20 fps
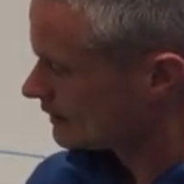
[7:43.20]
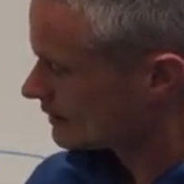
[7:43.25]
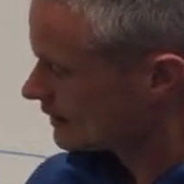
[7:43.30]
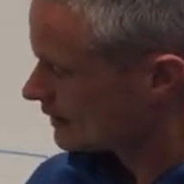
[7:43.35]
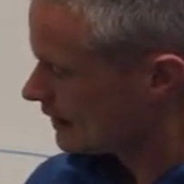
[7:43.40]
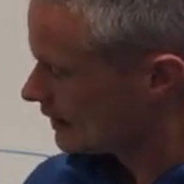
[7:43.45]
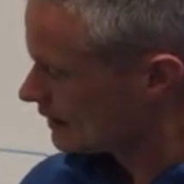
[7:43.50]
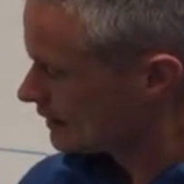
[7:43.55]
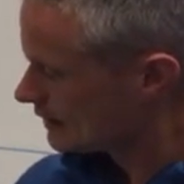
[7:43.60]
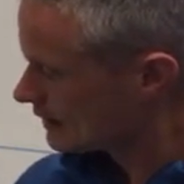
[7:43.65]
there's
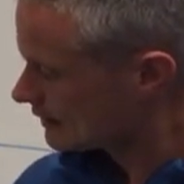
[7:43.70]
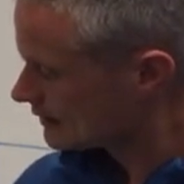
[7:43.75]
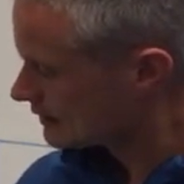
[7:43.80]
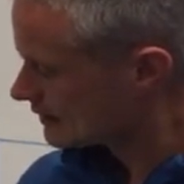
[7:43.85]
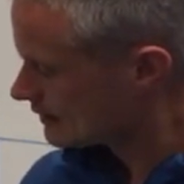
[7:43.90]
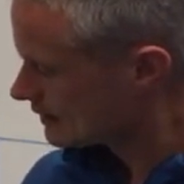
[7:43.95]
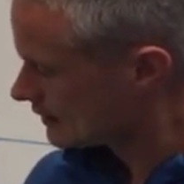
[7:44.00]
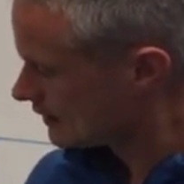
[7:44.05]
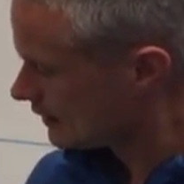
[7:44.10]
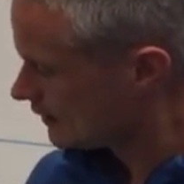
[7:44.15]
another
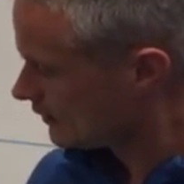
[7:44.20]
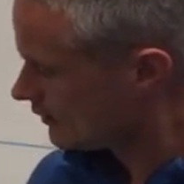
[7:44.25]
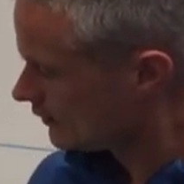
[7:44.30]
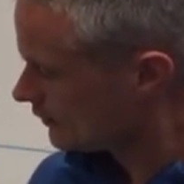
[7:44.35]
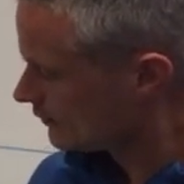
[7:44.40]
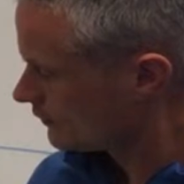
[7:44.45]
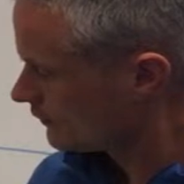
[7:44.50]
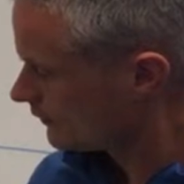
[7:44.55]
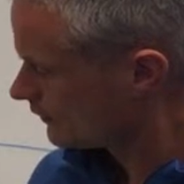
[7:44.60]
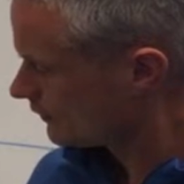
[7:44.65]

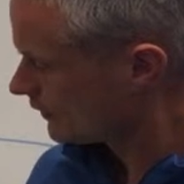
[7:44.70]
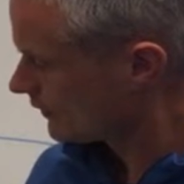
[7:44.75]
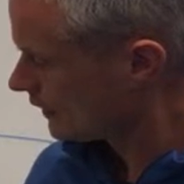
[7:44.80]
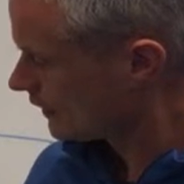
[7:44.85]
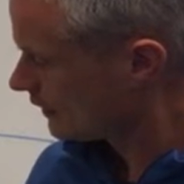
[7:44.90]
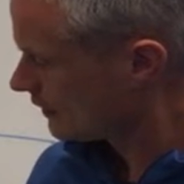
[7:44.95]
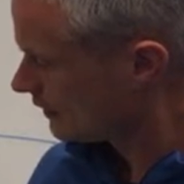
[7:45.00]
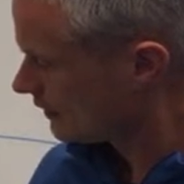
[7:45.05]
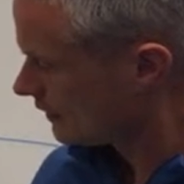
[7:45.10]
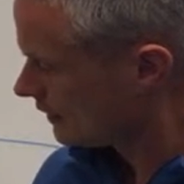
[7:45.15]
cell
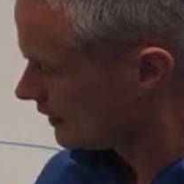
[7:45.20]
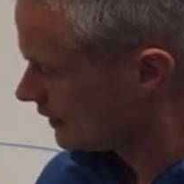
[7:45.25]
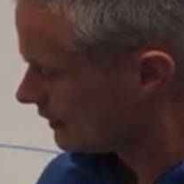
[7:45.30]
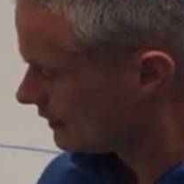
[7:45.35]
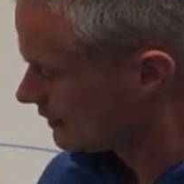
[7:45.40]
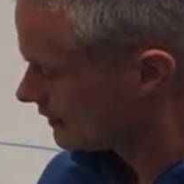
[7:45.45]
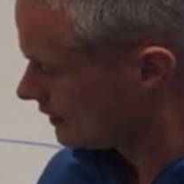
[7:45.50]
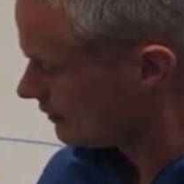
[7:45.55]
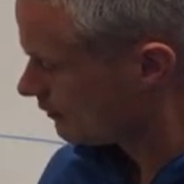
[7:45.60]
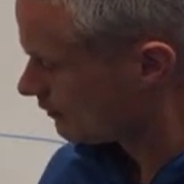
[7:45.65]
in the
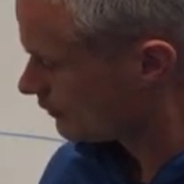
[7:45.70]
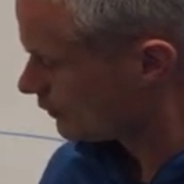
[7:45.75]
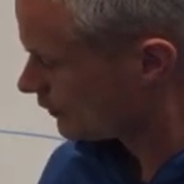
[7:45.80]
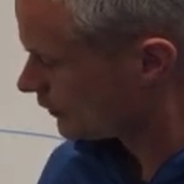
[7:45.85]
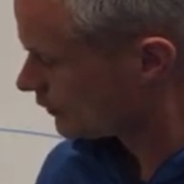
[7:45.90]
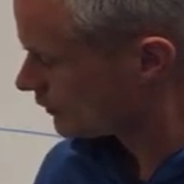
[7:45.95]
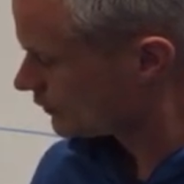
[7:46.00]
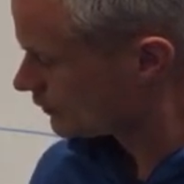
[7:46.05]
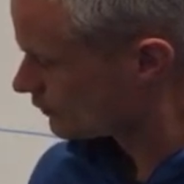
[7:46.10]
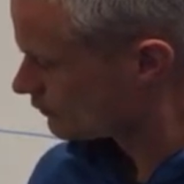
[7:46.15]
temperate